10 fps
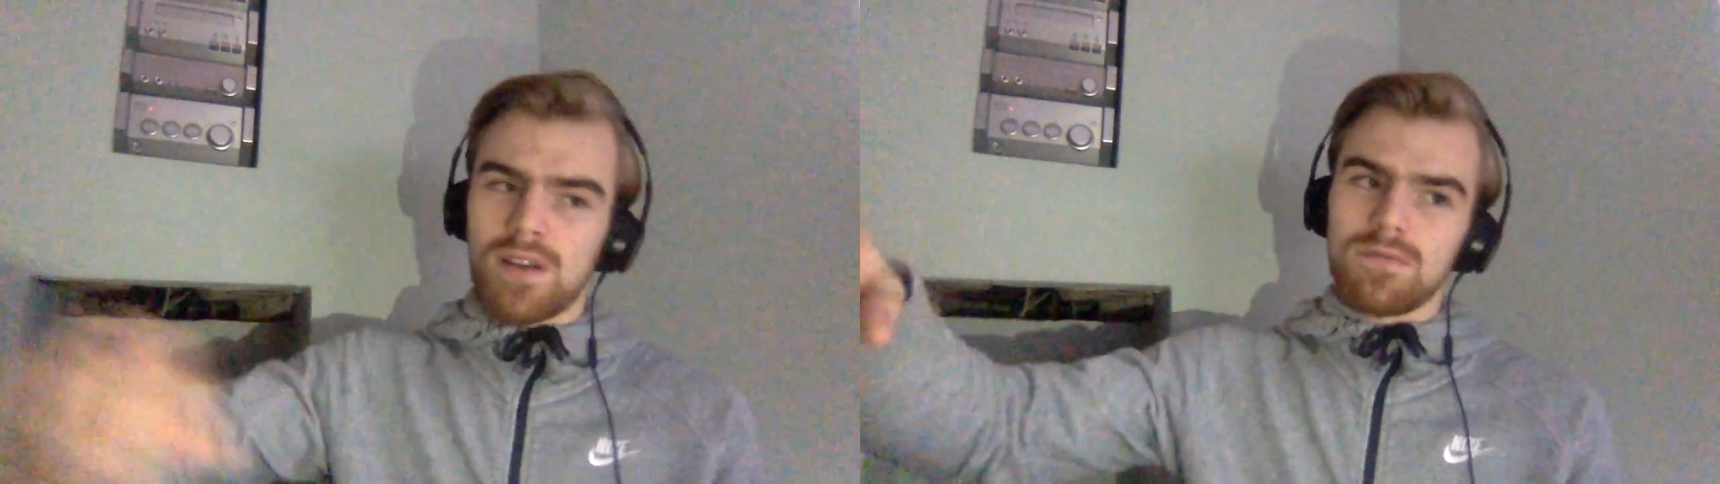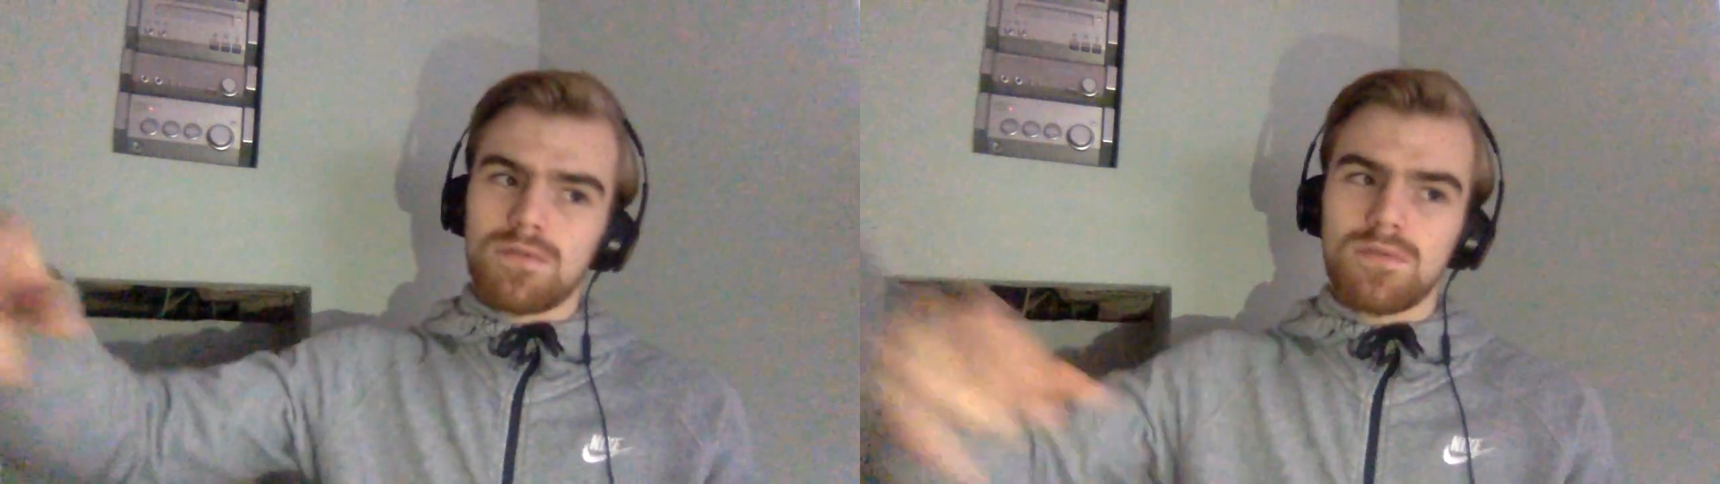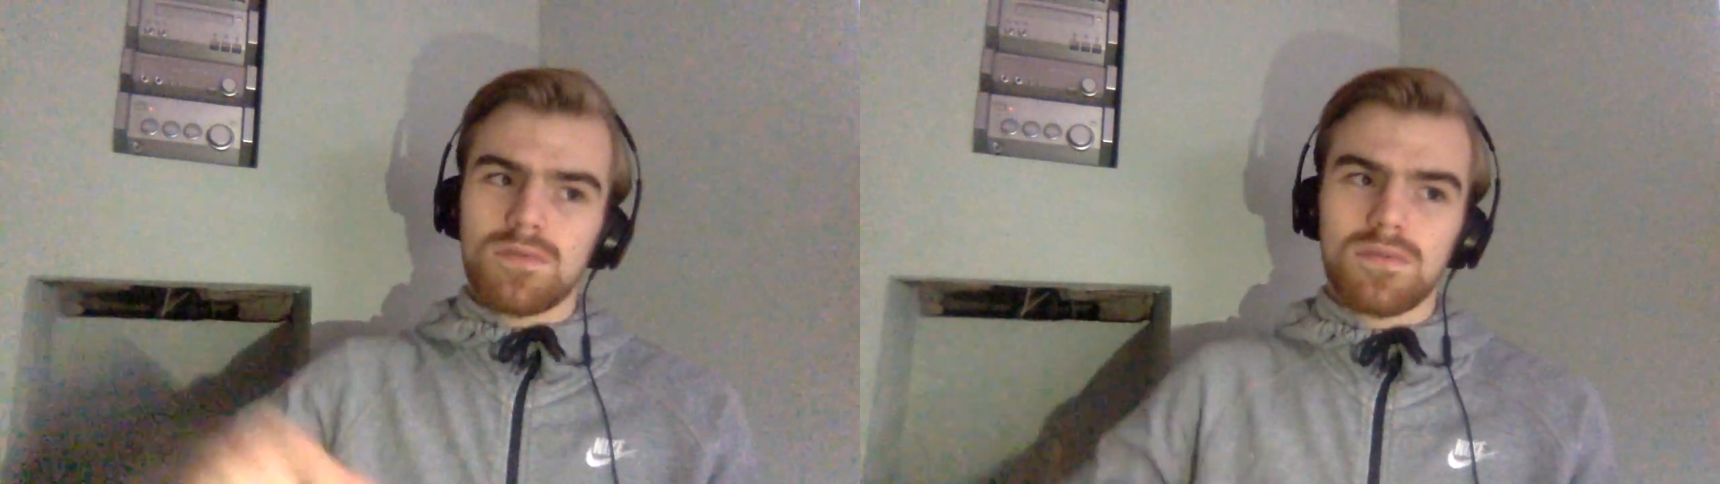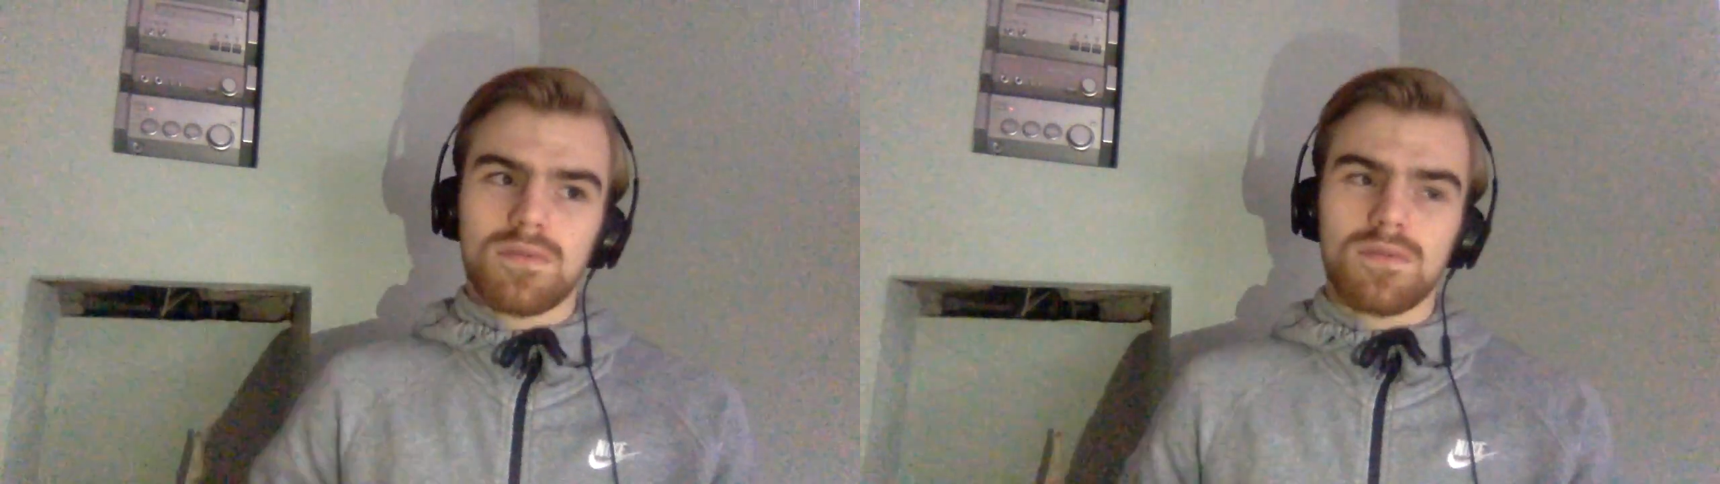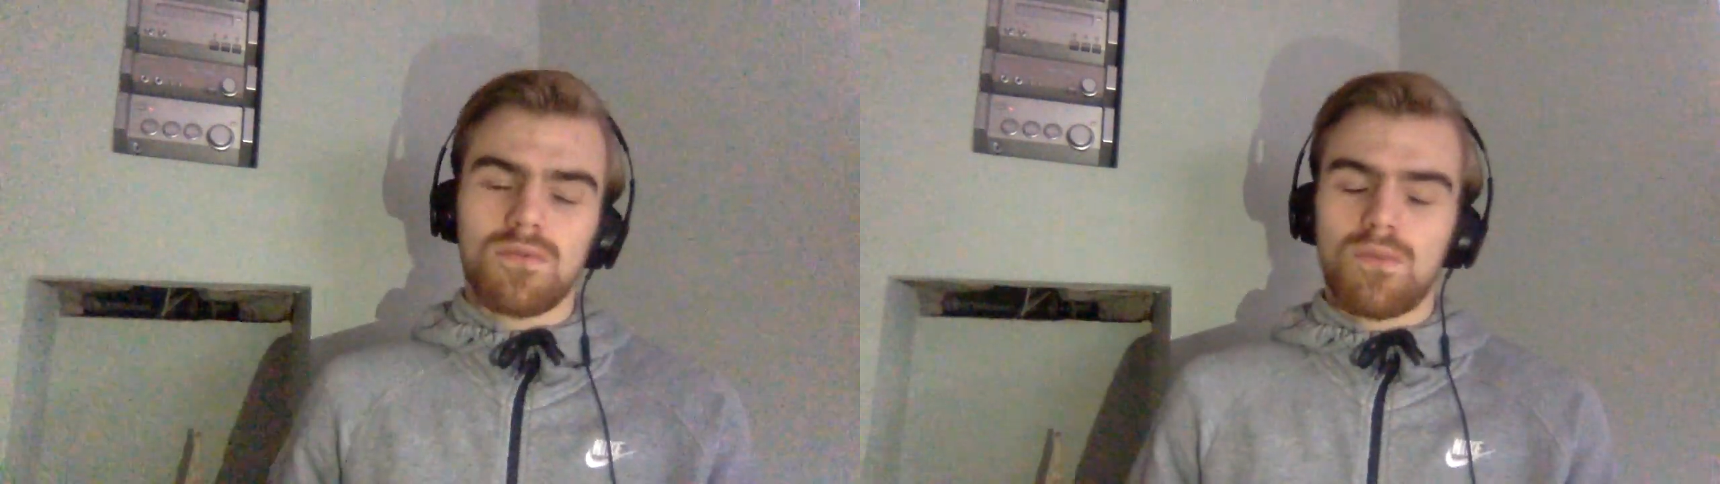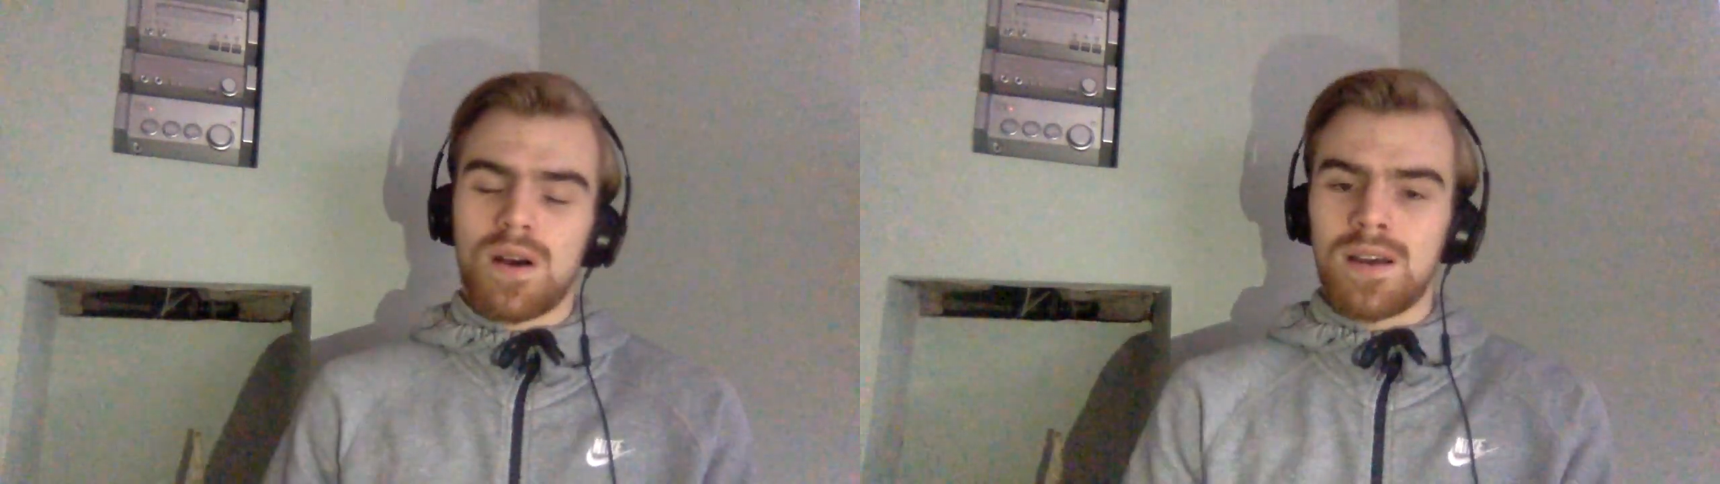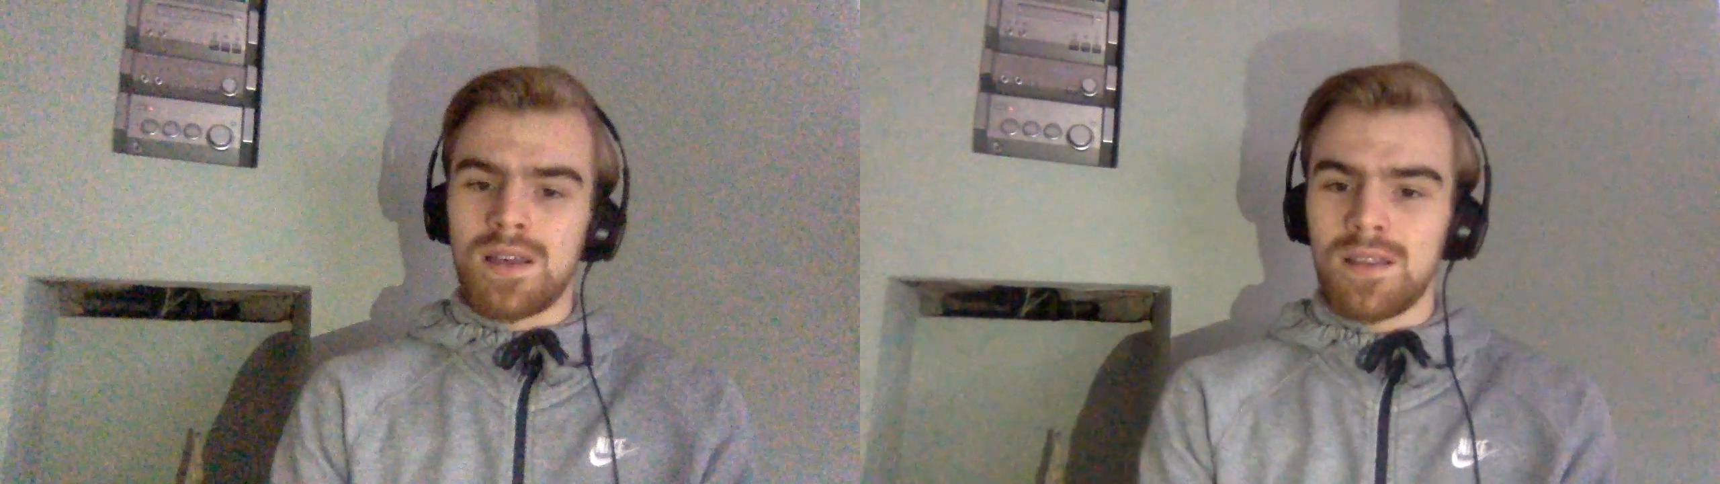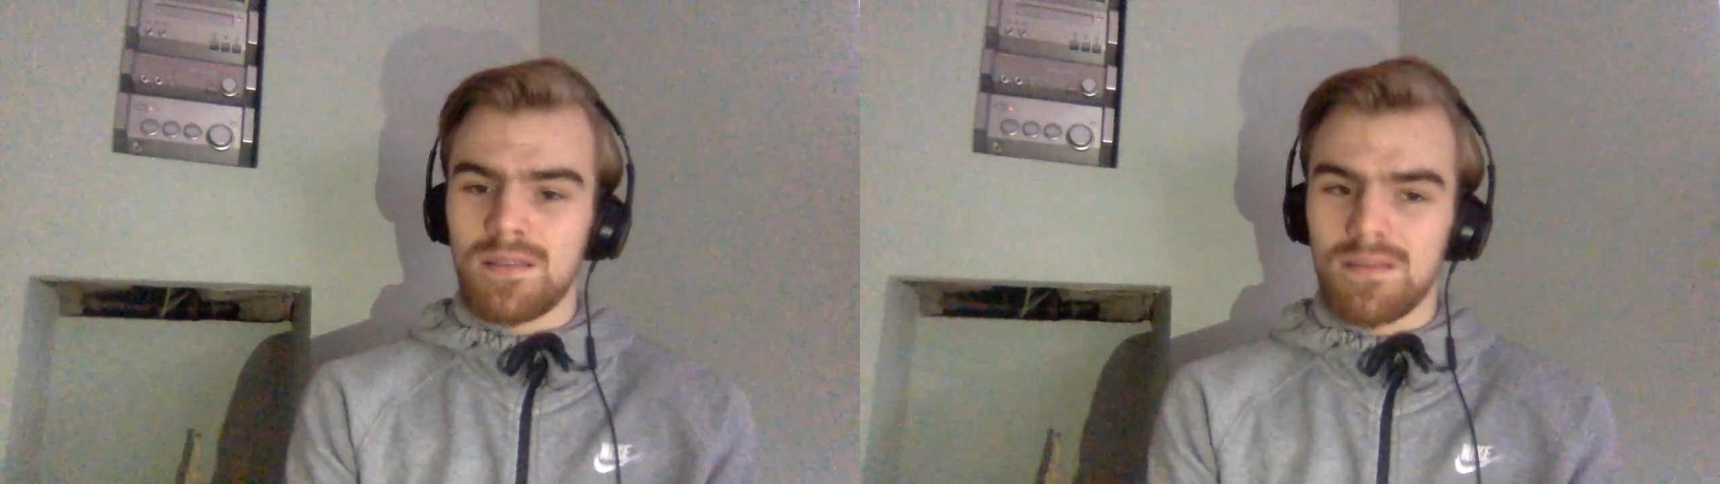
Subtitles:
out wide